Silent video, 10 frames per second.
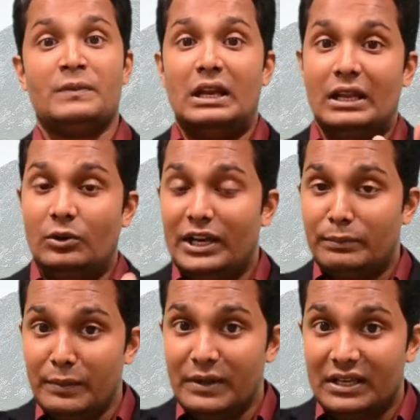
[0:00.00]
Now let
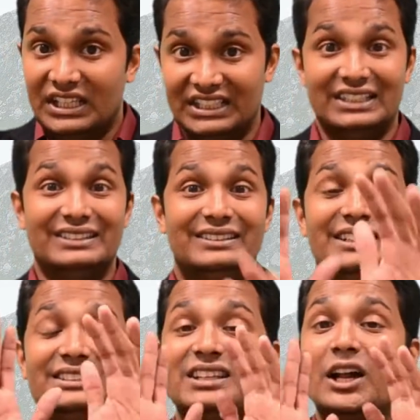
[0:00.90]
me be clear,
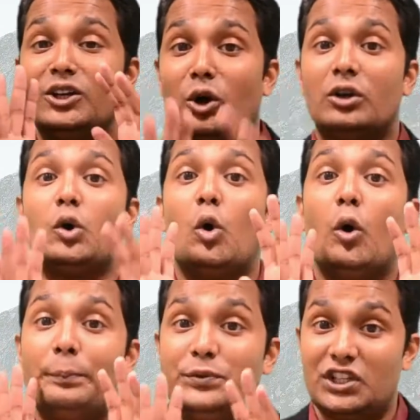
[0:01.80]
these are not
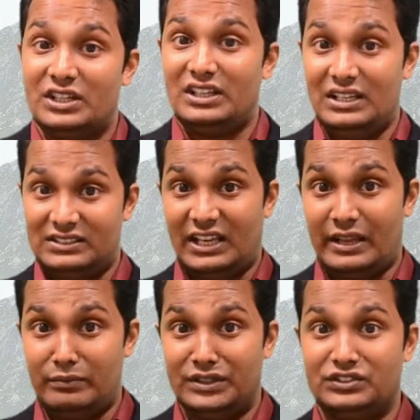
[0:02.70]
optional
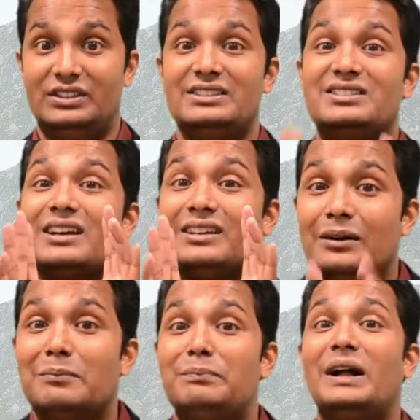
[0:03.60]
assignments, these are
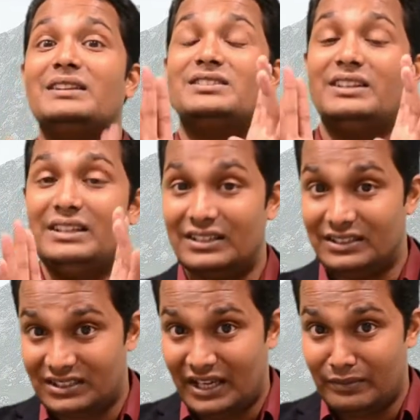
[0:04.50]
compulsory
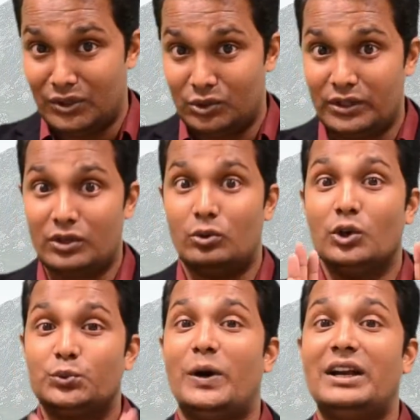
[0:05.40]
assignment, okay?
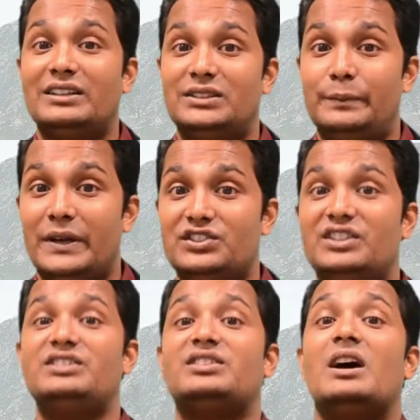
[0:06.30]
Course
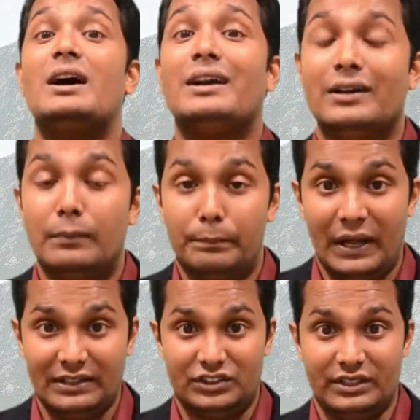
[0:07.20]
participation is
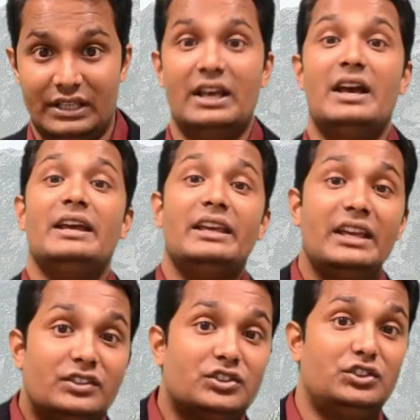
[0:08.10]
compulsory.
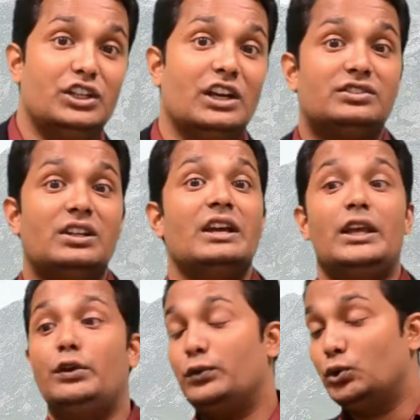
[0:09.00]
It's just
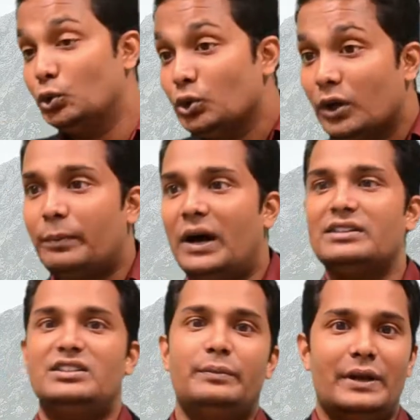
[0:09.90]
if you do not
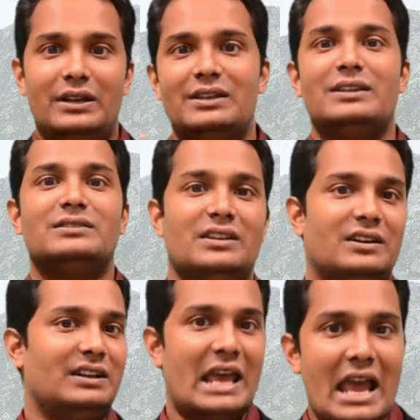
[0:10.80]
participate in a
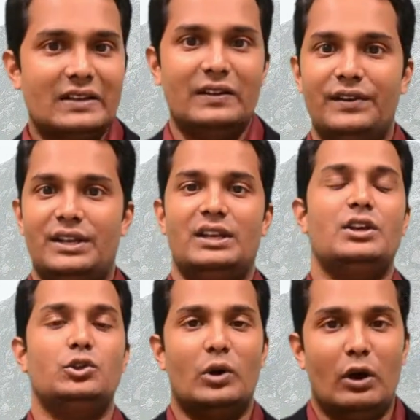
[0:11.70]
certain activity,
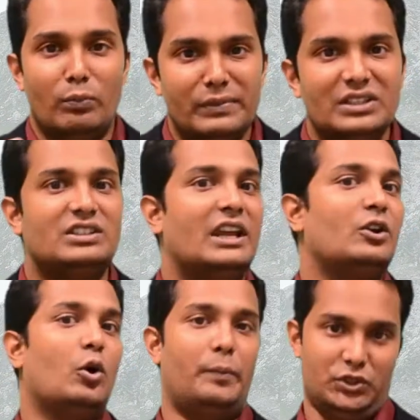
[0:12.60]
you have missed an
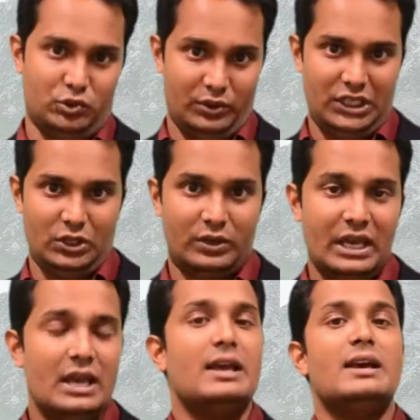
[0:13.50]
opportunity,
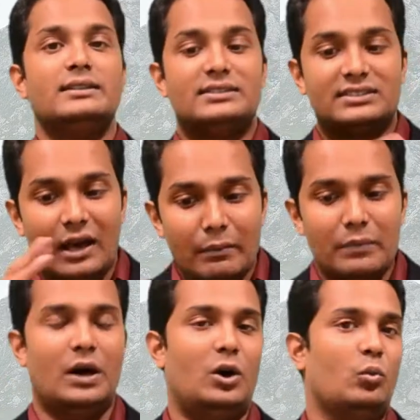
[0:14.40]
okay?
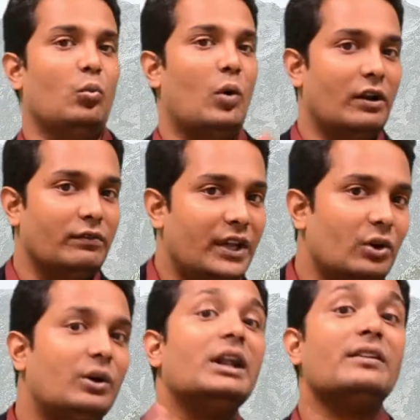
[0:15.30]
Somehow, one way
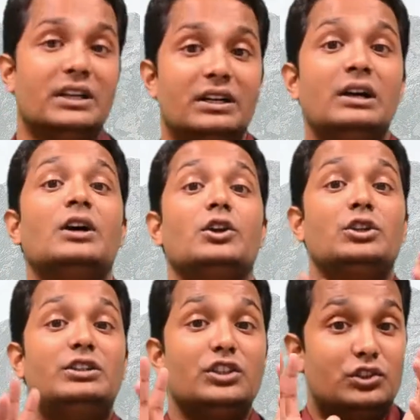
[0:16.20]
or another,
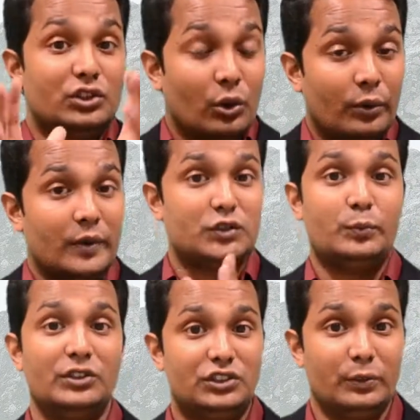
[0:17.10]
it is your
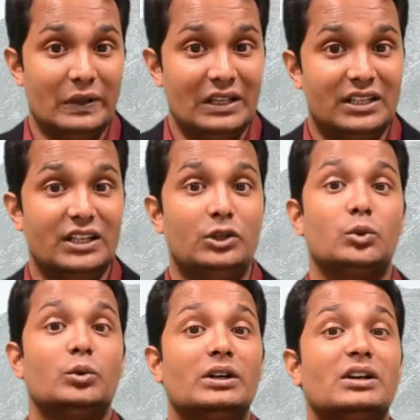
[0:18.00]
responsibility
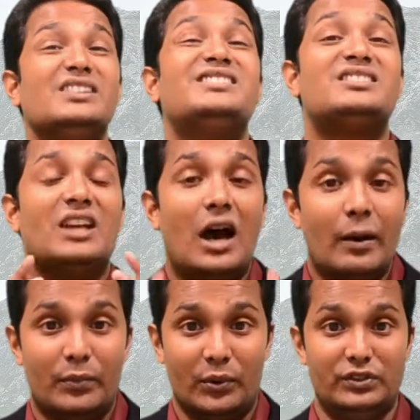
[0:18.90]
to earn
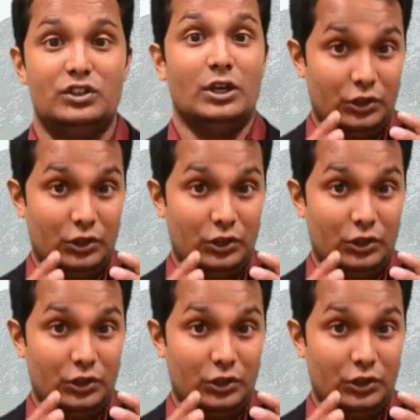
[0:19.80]
star points.